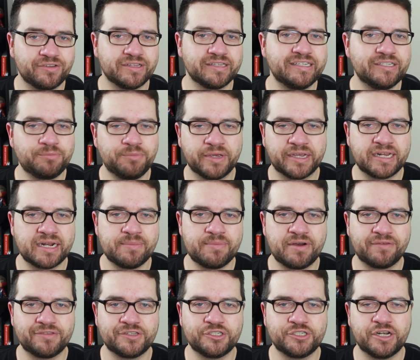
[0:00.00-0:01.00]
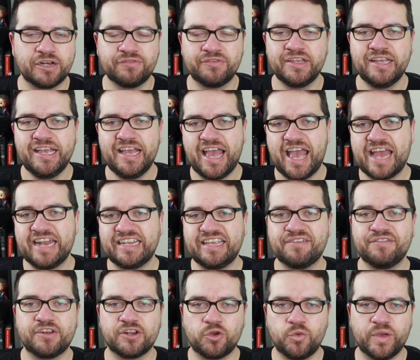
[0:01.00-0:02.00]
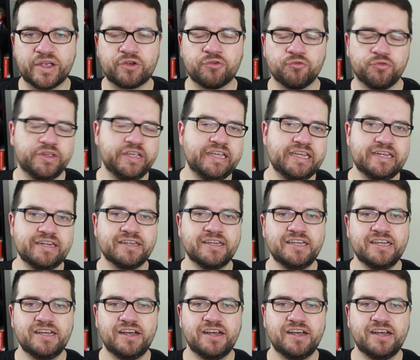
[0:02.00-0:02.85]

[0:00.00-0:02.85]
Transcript: to at least pick it up off the shelf and give it a quick read.